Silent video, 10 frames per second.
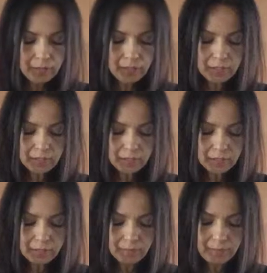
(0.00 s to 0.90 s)
This
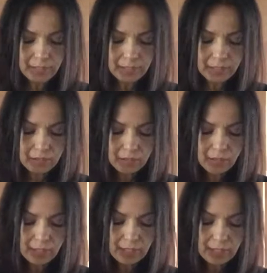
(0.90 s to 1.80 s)
looks amazing. So
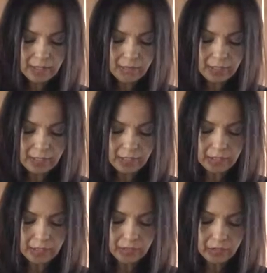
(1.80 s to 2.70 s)
I'm gonna give it like
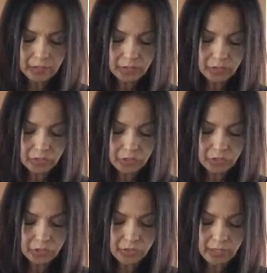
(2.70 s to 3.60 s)
another little
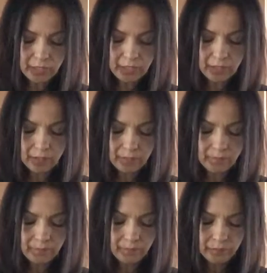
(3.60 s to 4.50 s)
stir in there
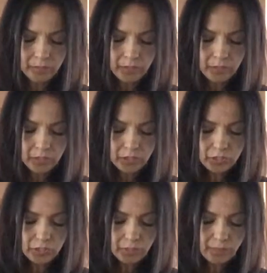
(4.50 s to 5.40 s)

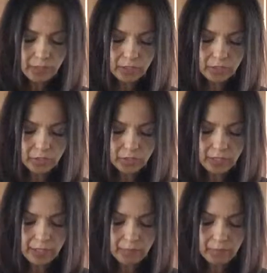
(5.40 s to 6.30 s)
just to make sure
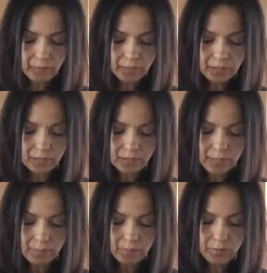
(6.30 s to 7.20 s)
that we mix
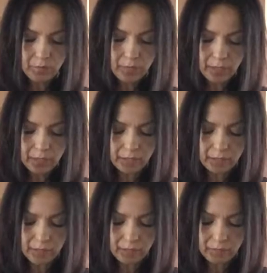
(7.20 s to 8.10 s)
that
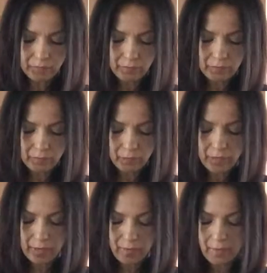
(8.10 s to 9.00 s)
probiotic in there very
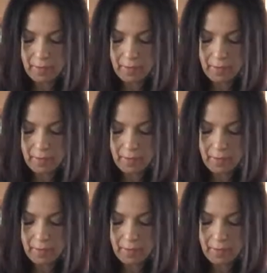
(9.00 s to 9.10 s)
well.